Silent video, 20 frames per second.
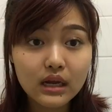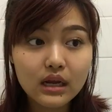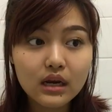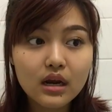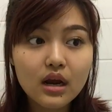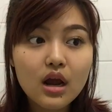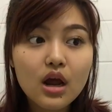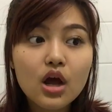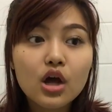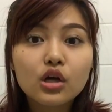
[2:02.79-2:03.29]
it,
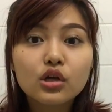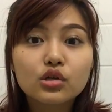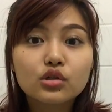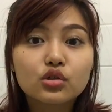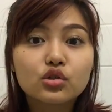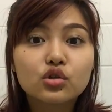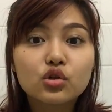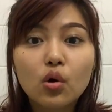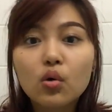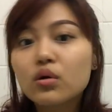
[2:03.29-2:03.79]

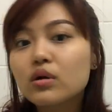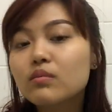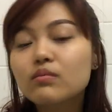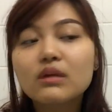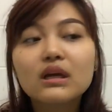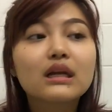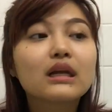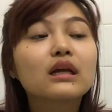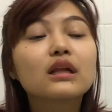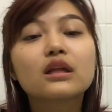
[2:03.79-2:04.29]
don't
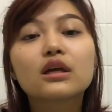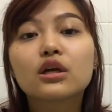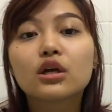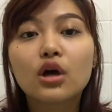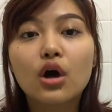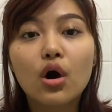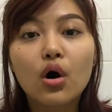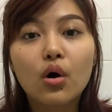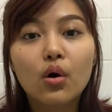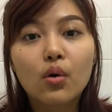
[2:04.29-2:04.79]
immediately
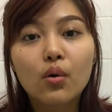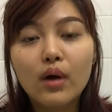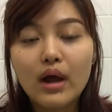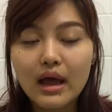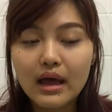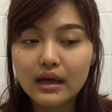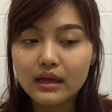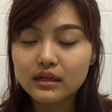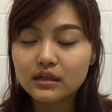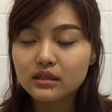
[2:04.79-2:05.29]
go
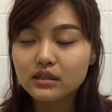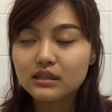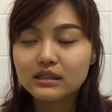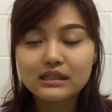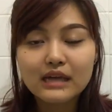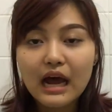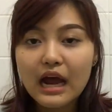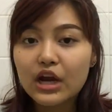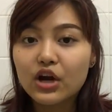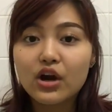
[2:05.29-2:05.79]
and
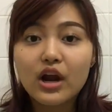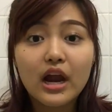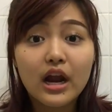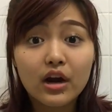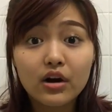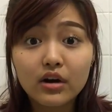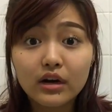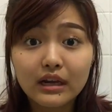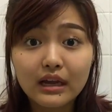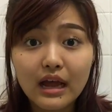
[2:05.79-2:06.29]
dye your
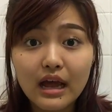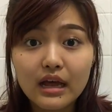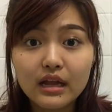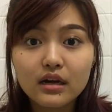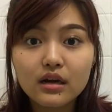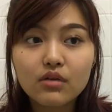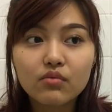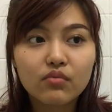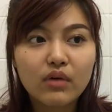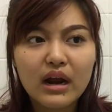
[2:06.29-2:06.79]
hair
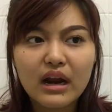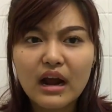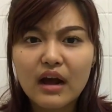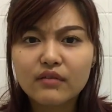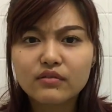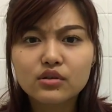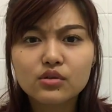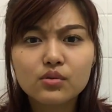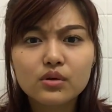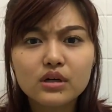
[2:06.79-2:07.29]
again right
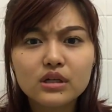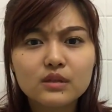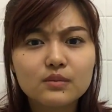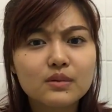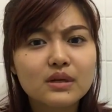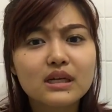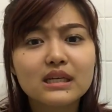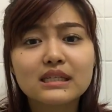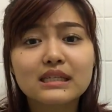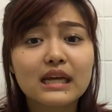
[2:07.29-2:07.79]
afterwards,
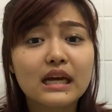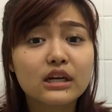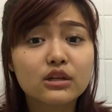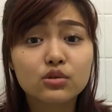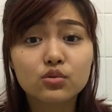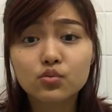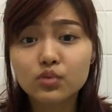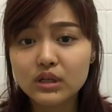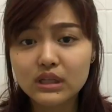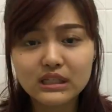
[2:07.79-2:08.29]
because that
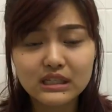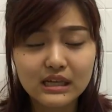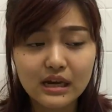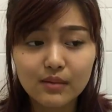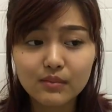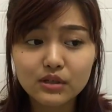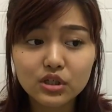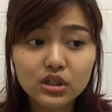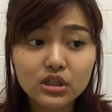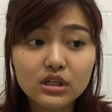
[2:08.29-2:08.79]
is really
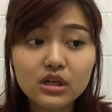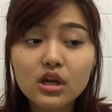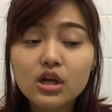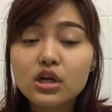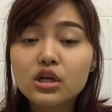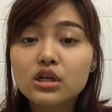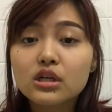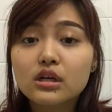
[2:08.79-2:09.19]
damaging.